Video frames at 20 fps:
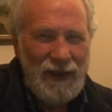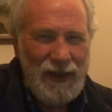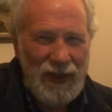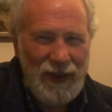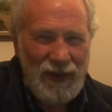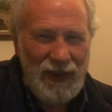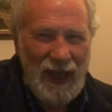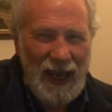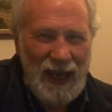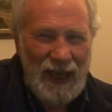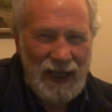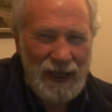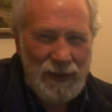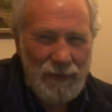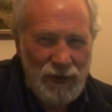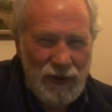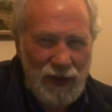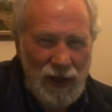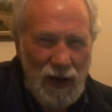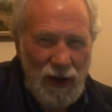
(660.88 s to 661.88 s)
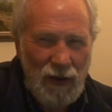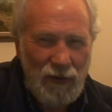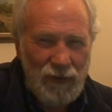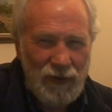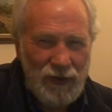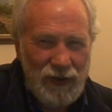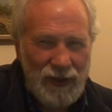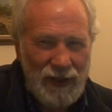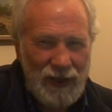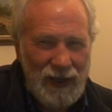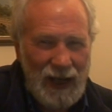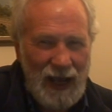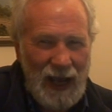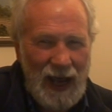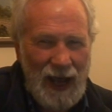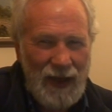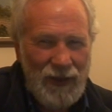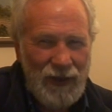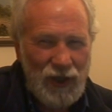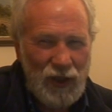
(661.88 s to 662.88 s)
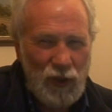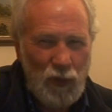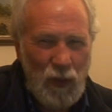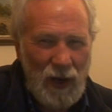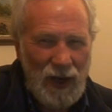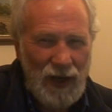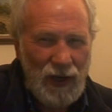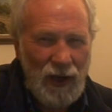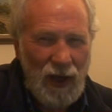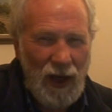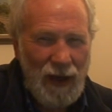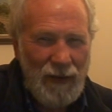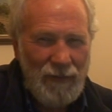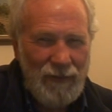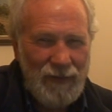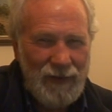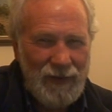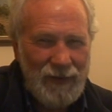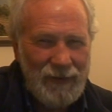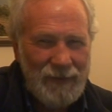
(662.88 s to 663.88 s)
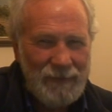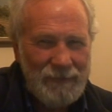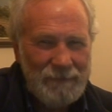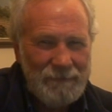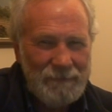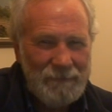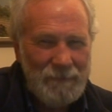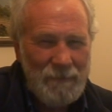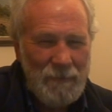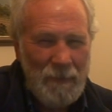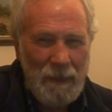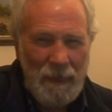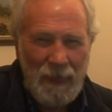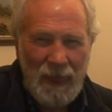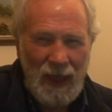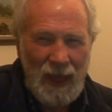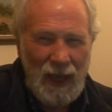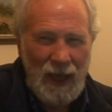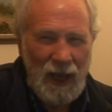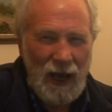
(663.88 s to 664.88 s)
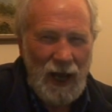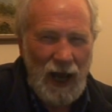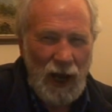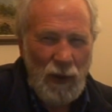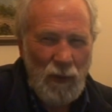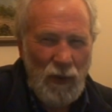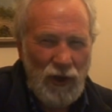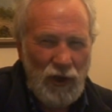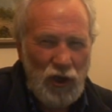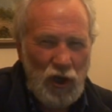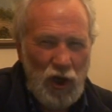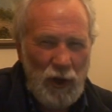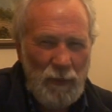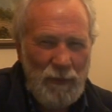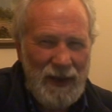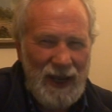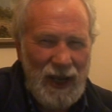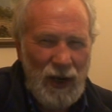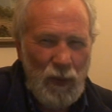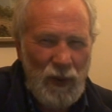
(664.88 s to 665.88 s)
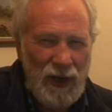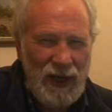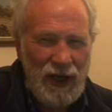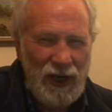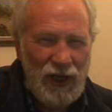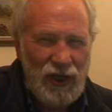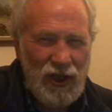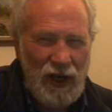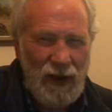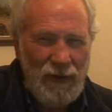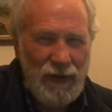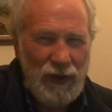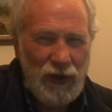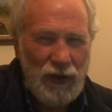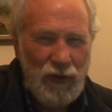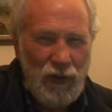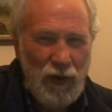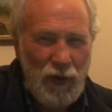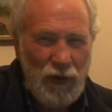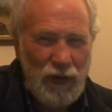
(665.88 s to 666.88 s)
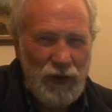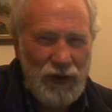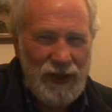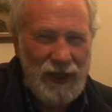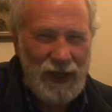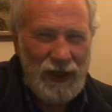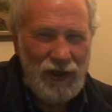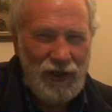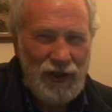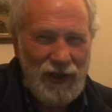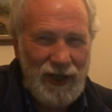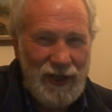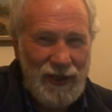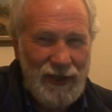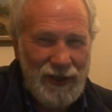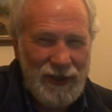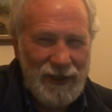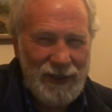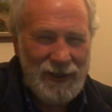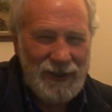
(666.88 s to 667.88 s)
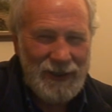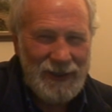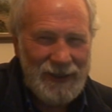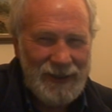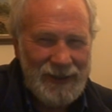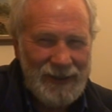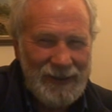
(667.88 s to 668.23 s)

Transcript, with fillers: that they themselves are this one life. I want you to bear witness of the truth, said Jesus.